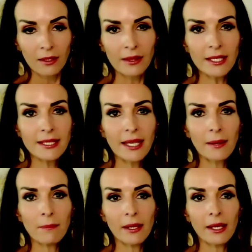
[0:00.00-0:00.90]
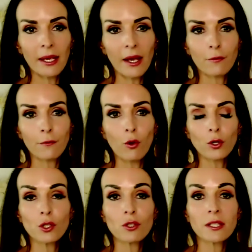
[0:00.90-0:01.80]
This can be a
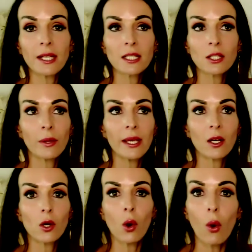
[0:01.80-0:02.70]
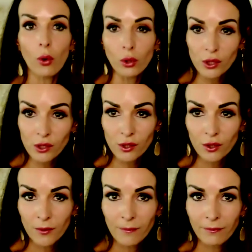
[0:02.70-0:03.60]
4 to 6 week course.